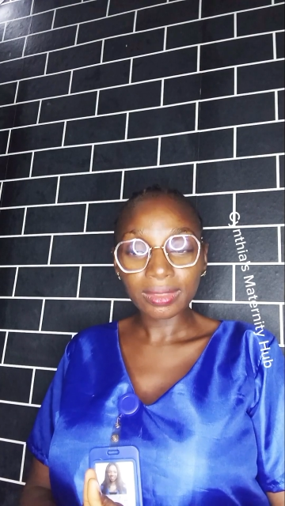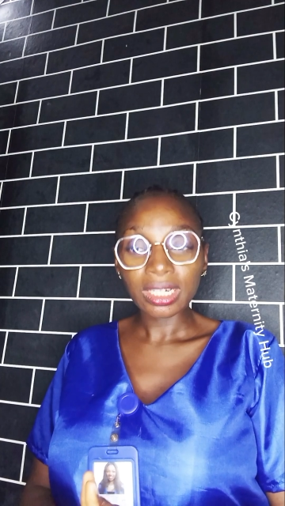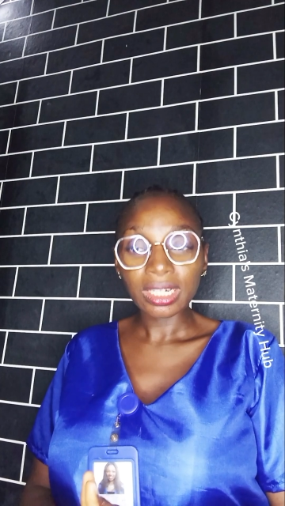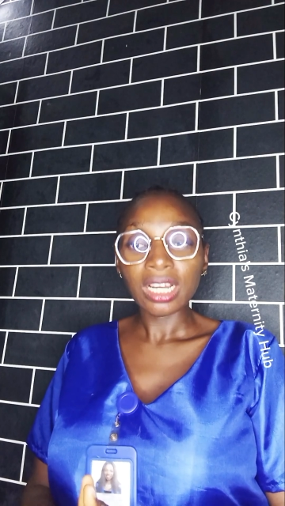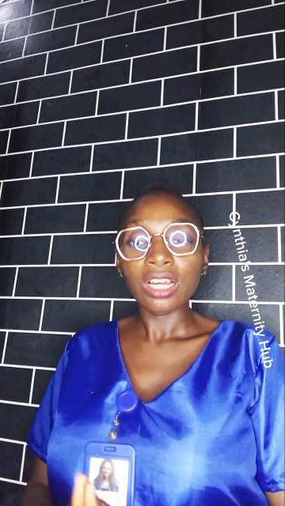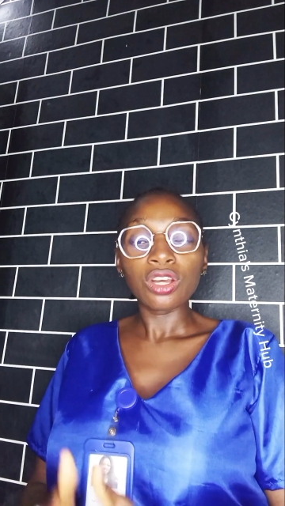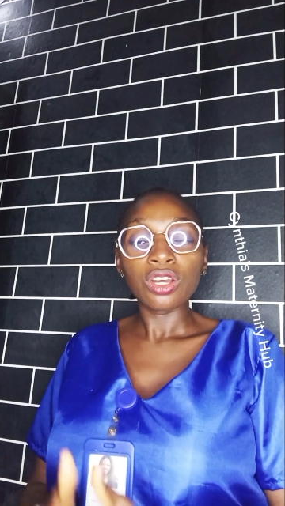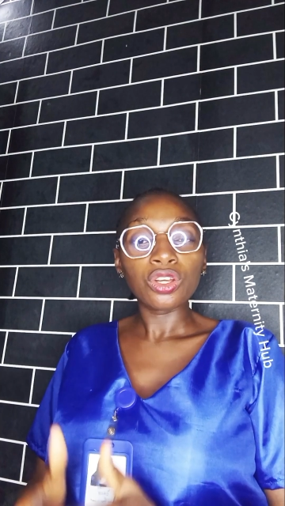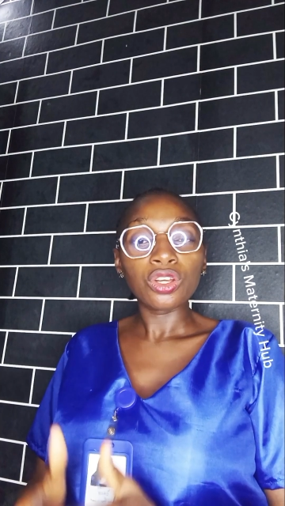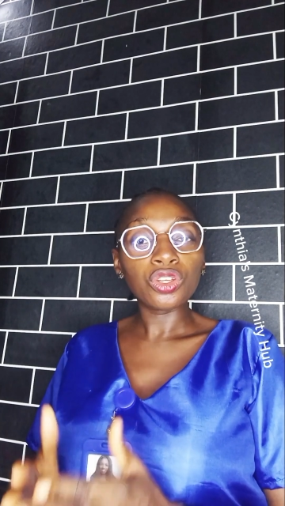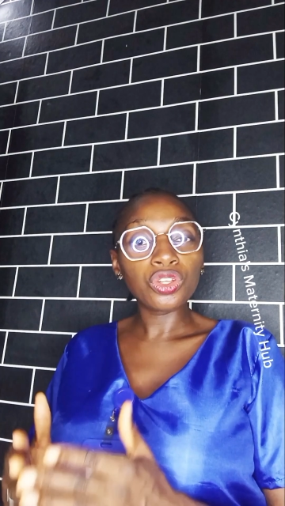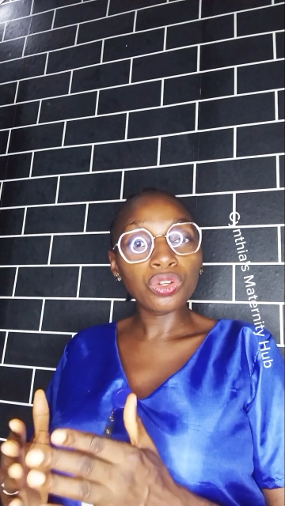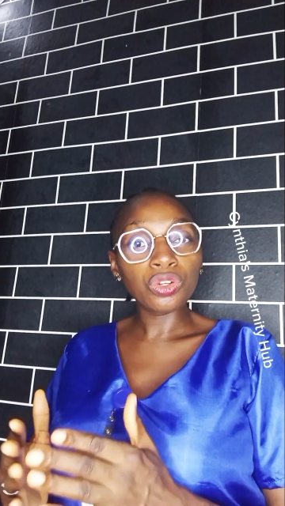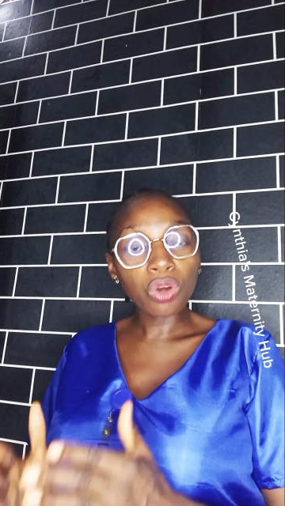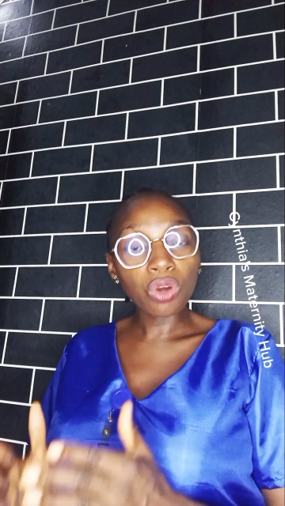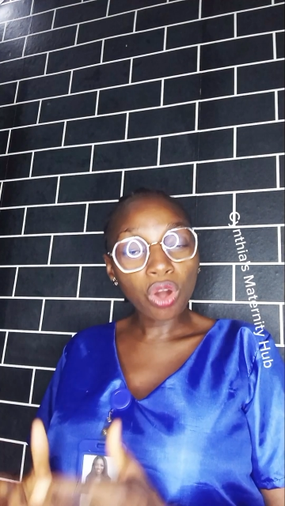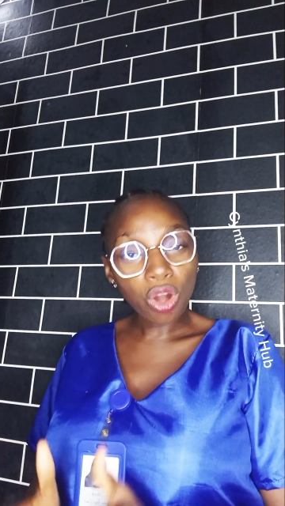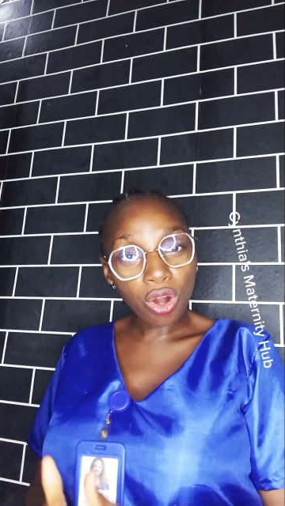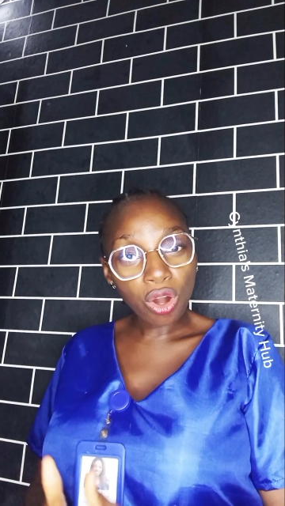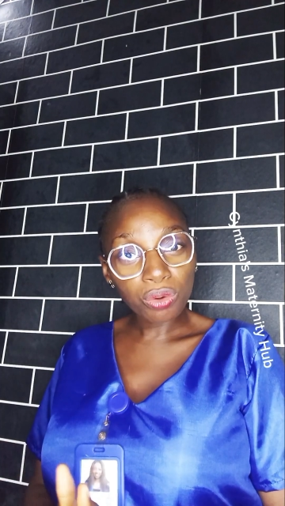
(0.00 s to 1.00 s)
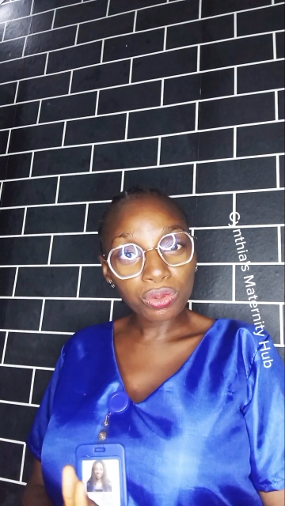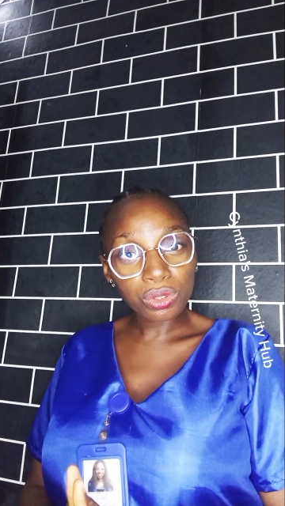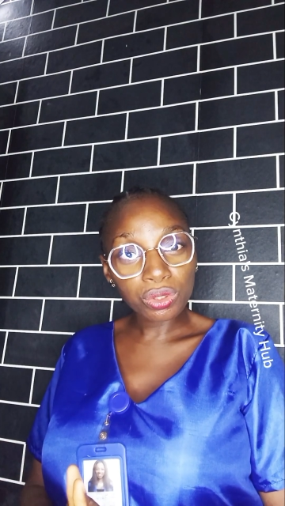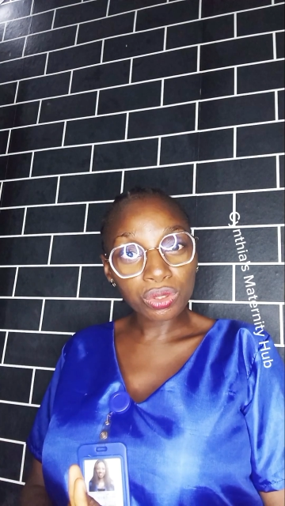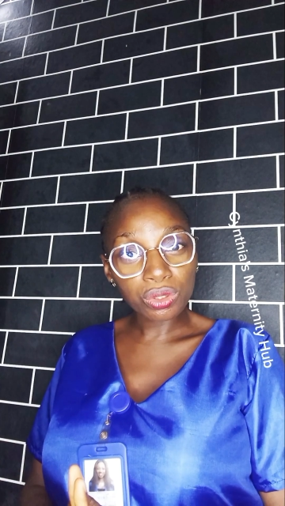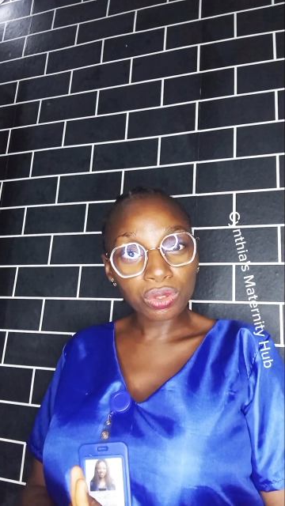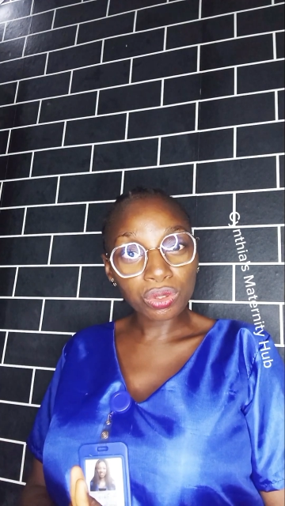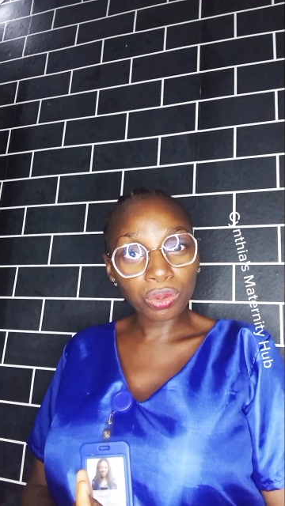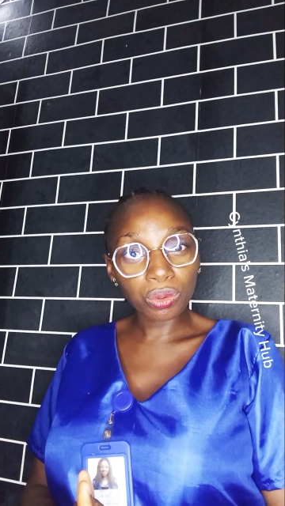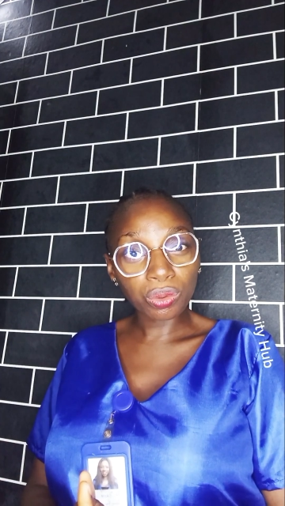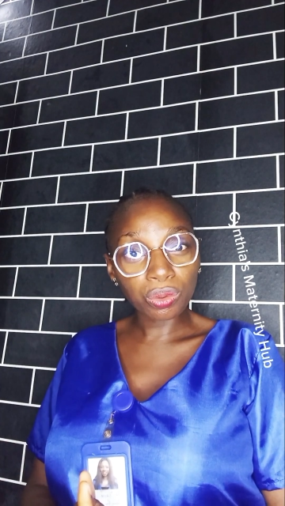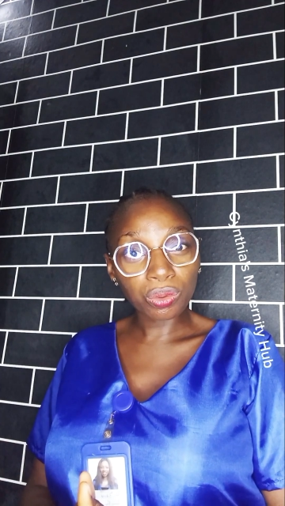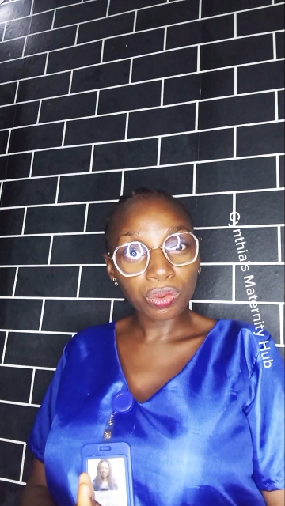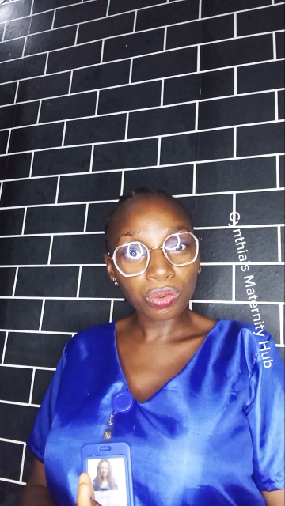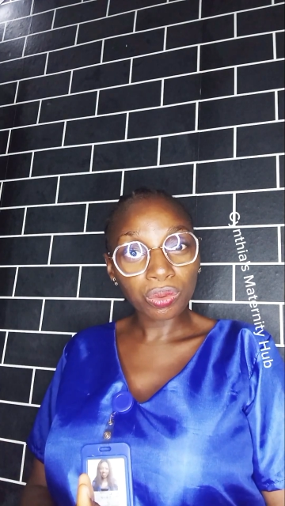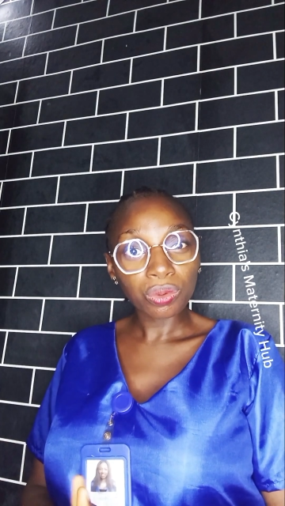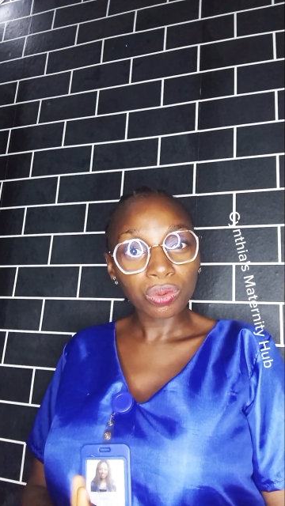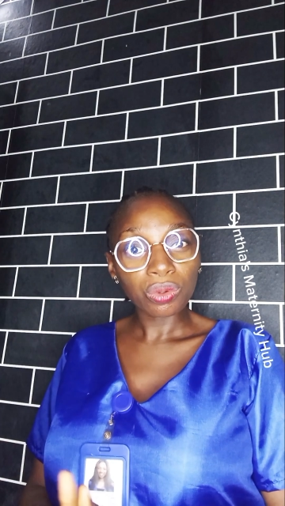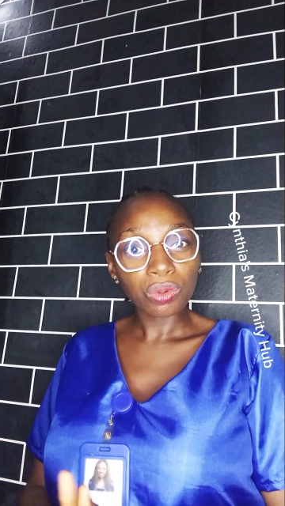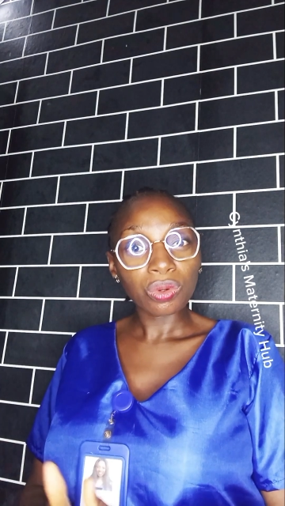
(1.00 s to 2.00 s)
You also
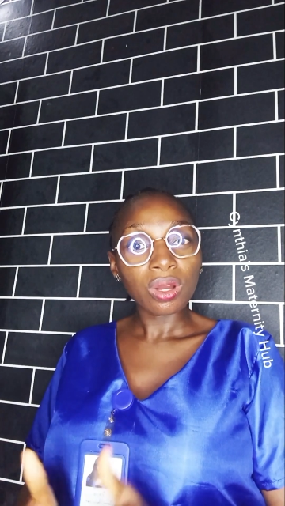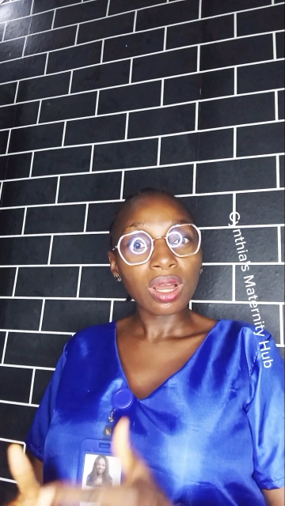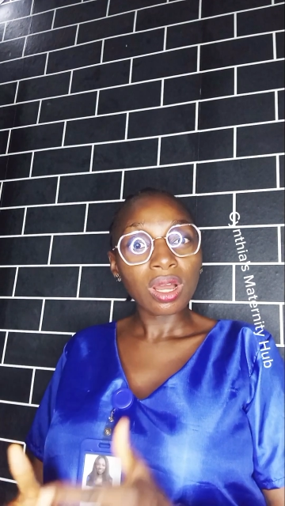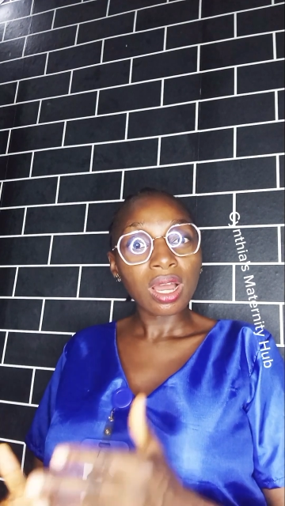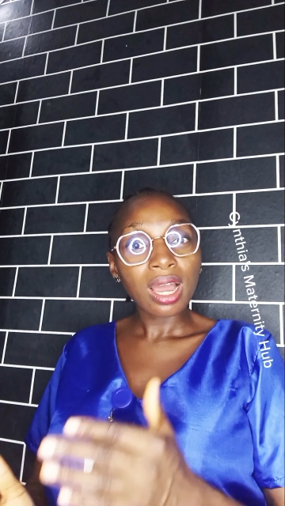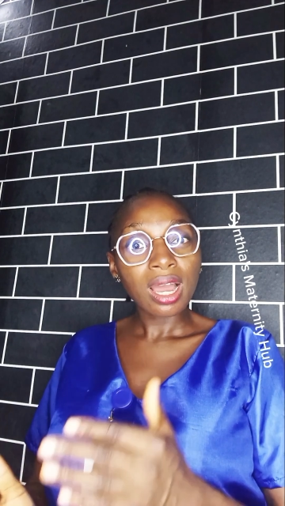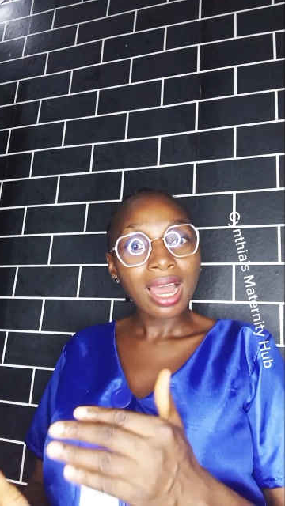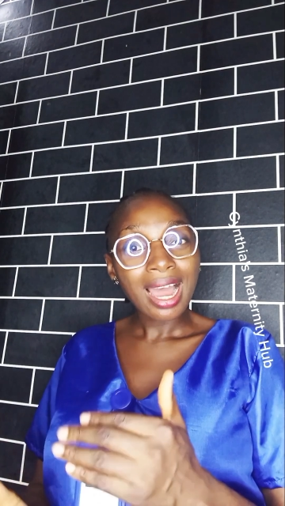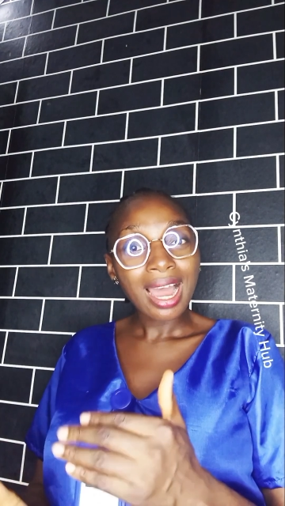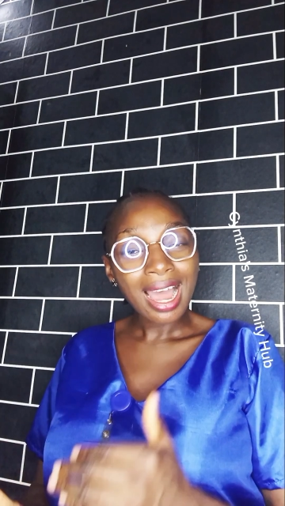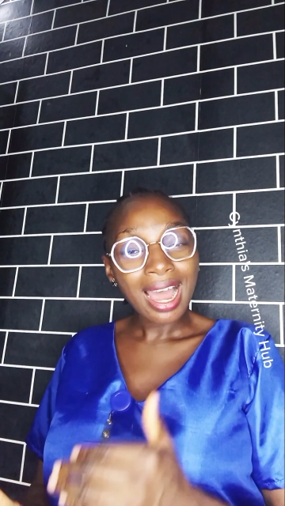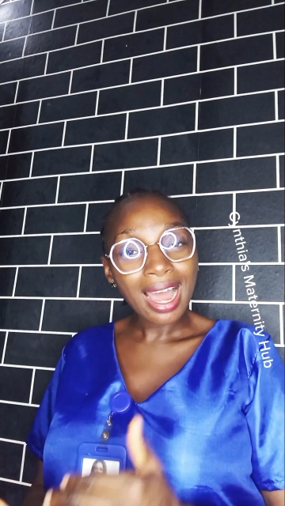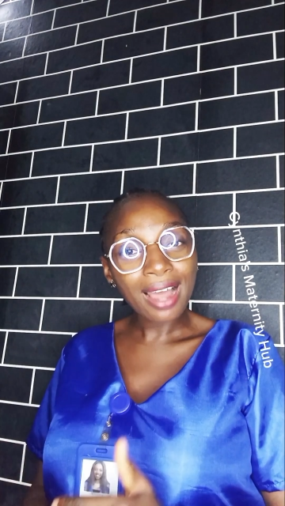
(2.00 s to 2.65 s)
have